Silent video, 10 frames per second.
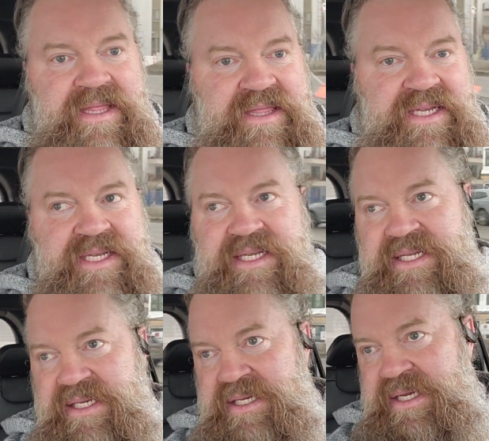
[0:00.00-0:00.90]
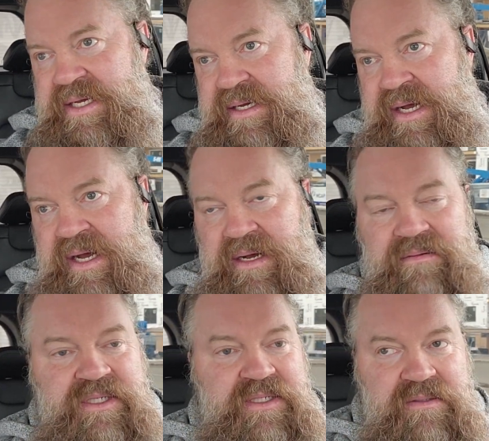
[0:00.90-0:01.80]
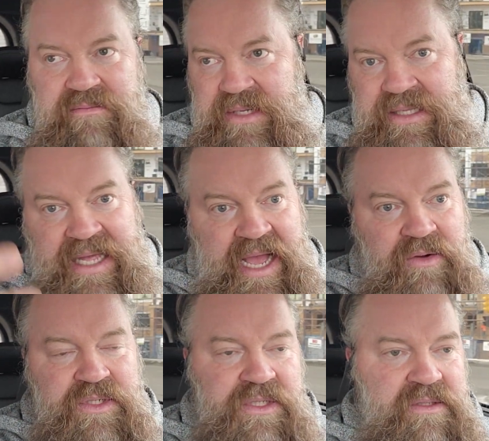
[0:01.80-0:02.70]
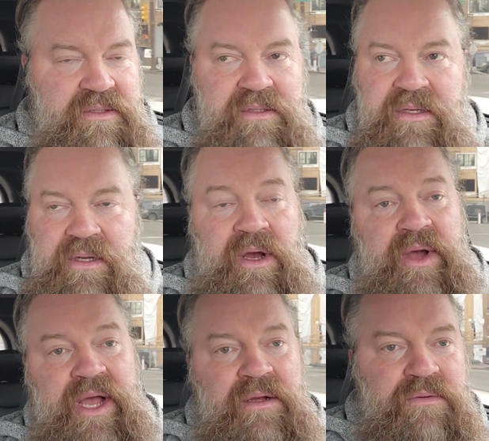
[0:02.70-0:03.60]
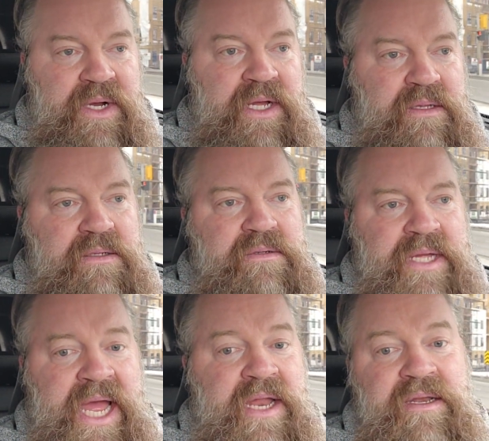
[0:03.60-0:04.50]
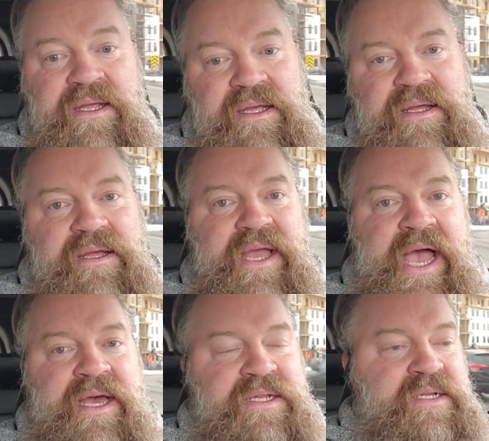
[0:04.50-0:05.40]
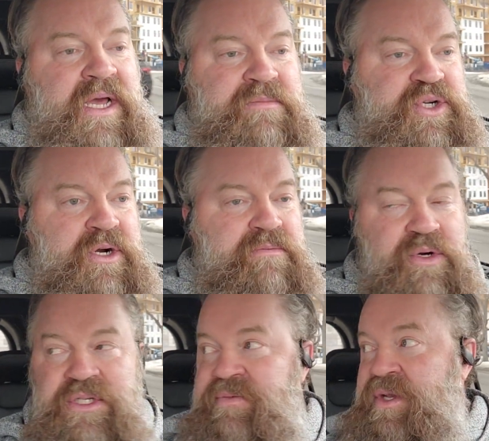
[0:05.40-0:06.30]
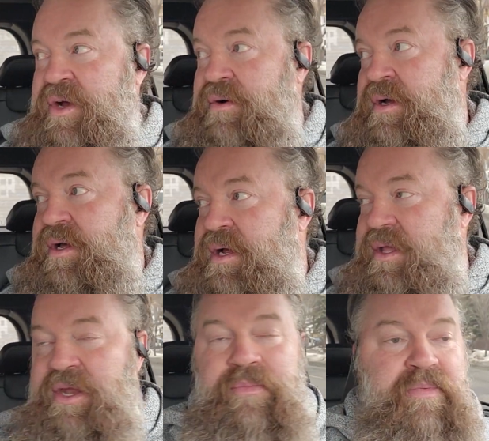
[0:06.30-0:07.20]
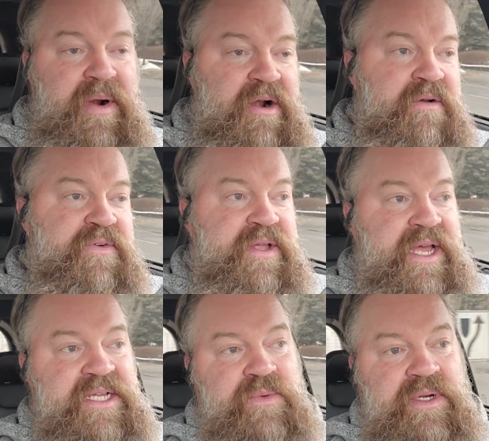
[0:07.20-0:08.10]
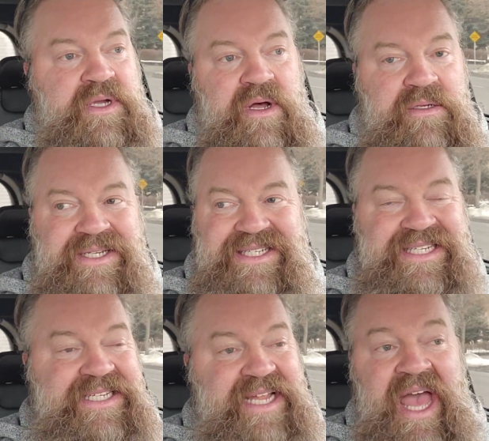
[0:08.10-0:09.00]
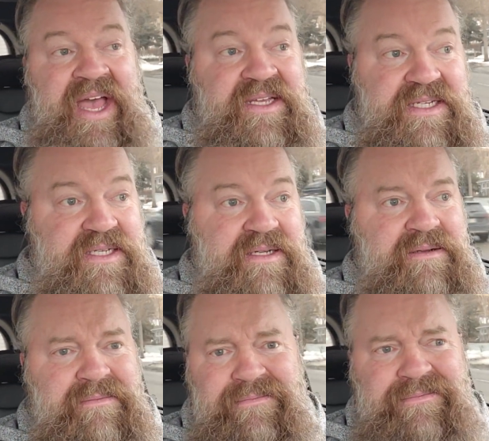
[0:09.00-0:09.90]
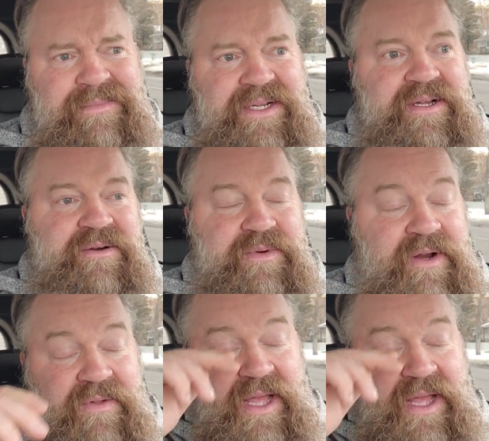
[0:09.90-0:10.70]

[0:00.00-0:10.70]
That this is just allowed. Oh, yeah, well, and as I'm sure most of you know, they're preparing for the next one called Disease X, whatever